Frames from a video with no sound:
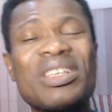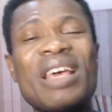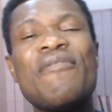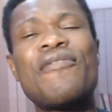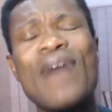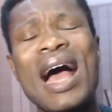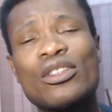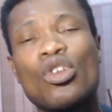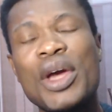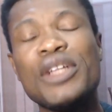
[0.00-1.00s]
In
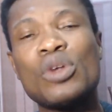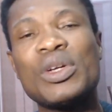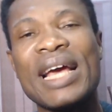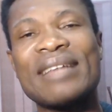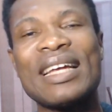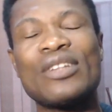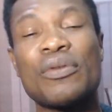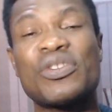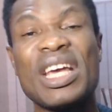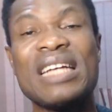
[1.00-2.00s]
fact, going to the extent of
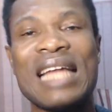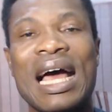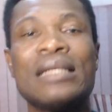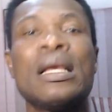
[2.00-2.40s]
saying that